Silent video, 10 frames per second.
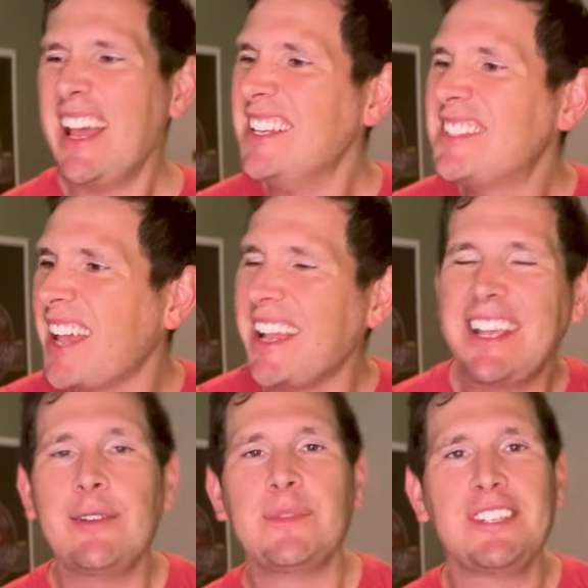He's
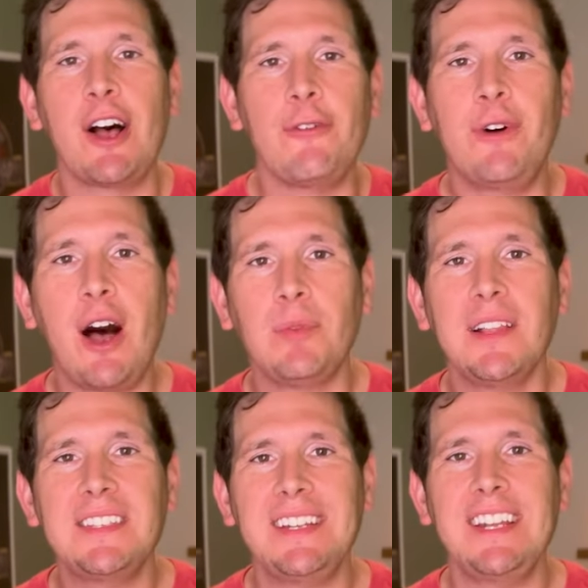psyching himself up,
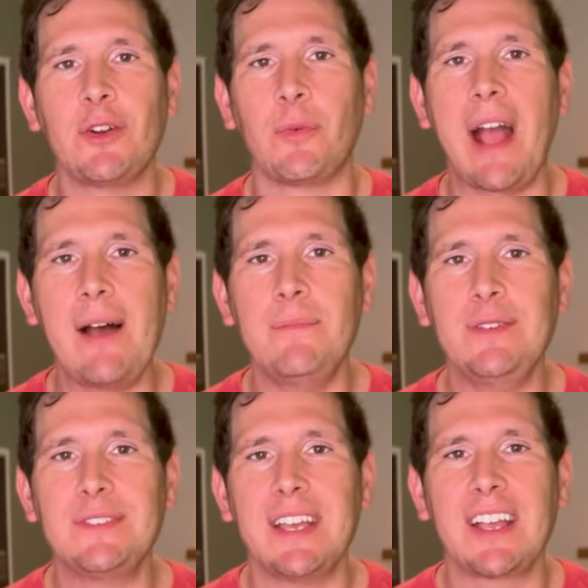listening to rap
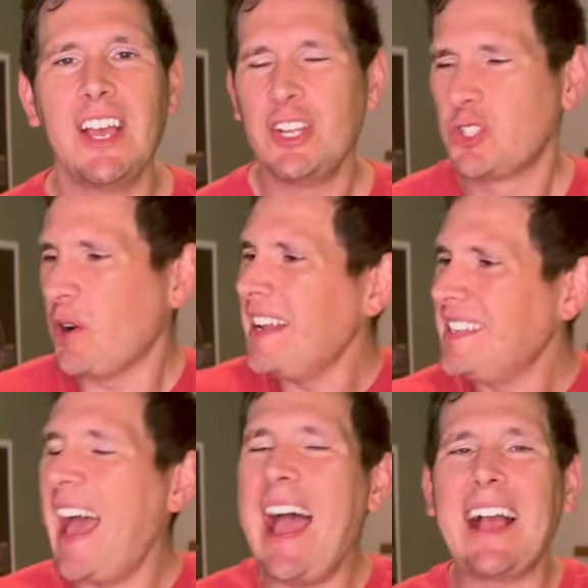music, trying
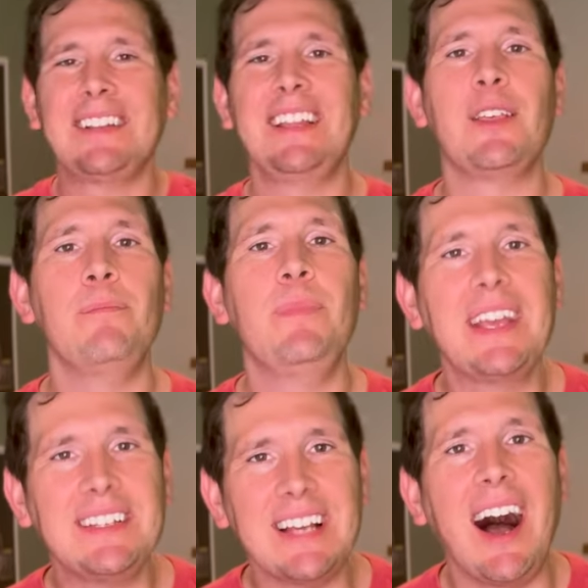to act like the
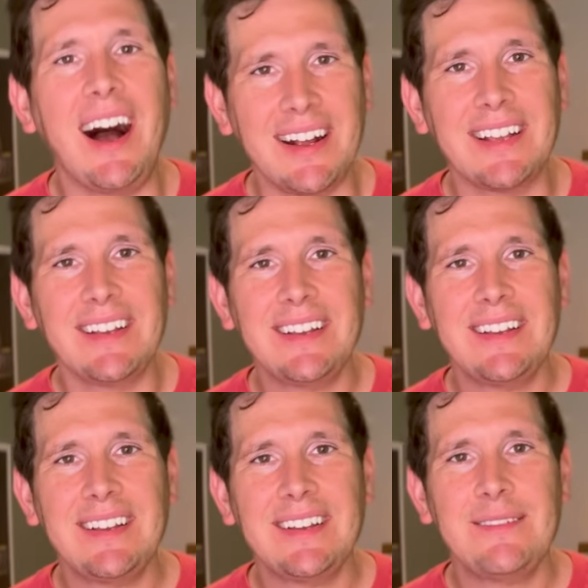big dog.
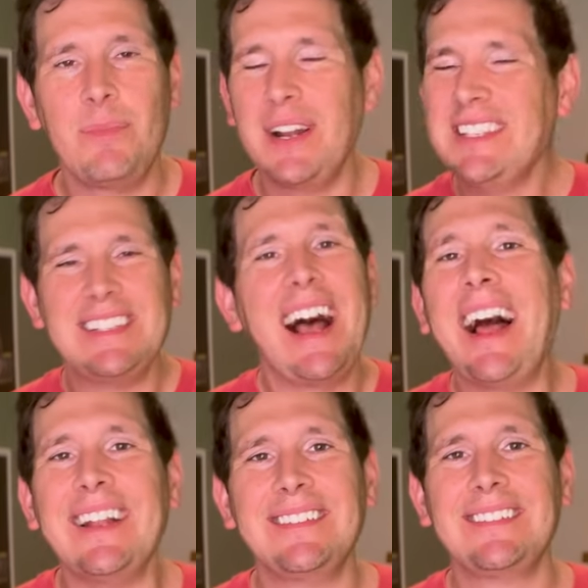But he's
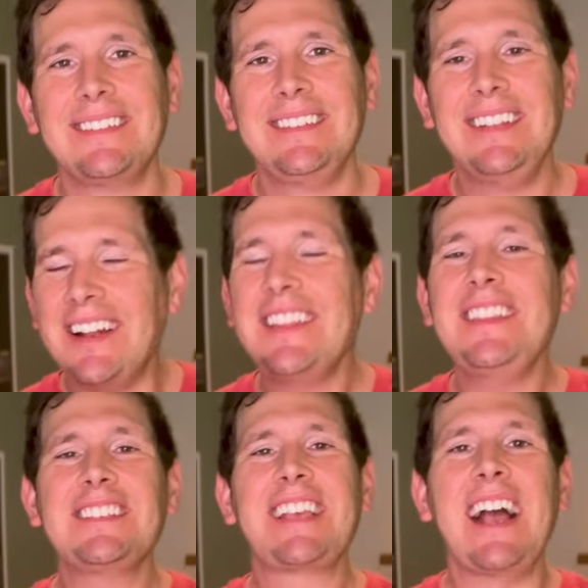not. None of
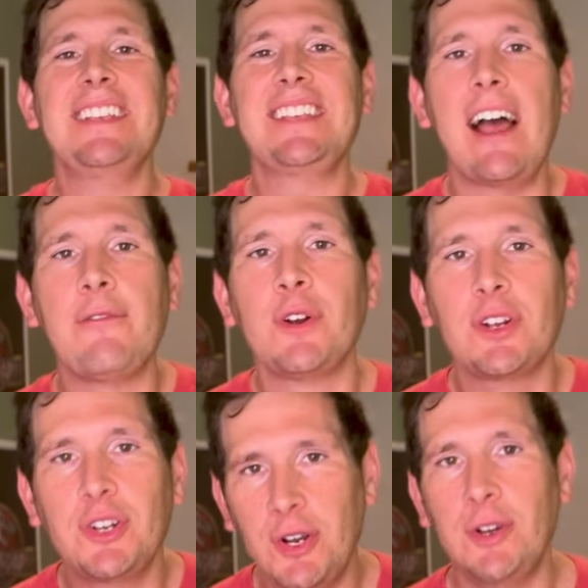these guys
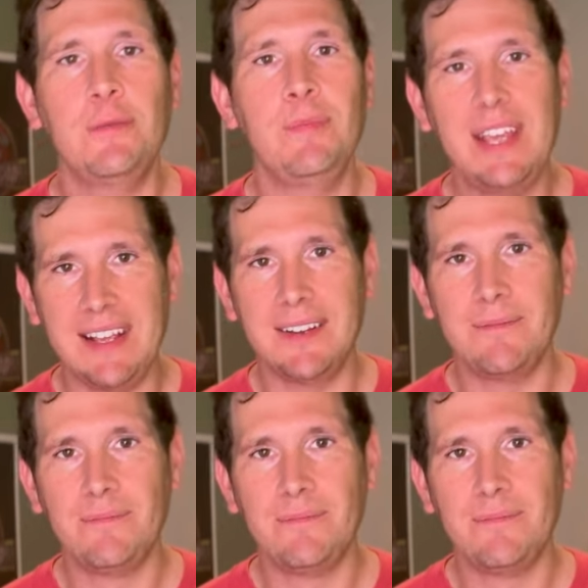ever could be.